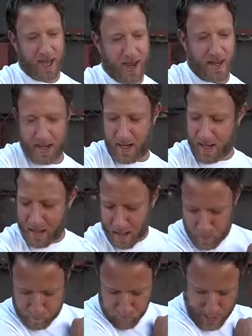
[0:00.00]
get it and
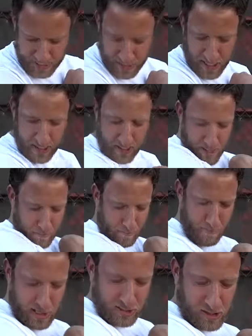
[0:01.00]
then you press it in like
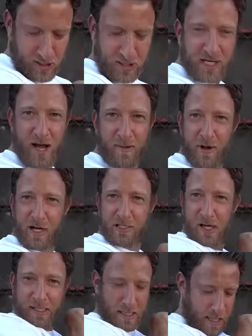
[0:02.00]
muscles. I'm
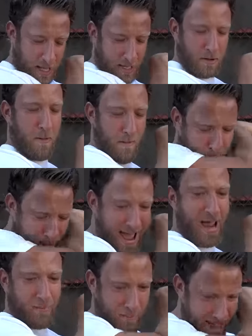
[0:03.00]
not talking like
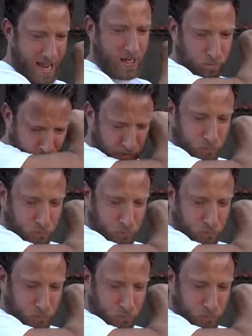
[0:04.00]
bang, bang.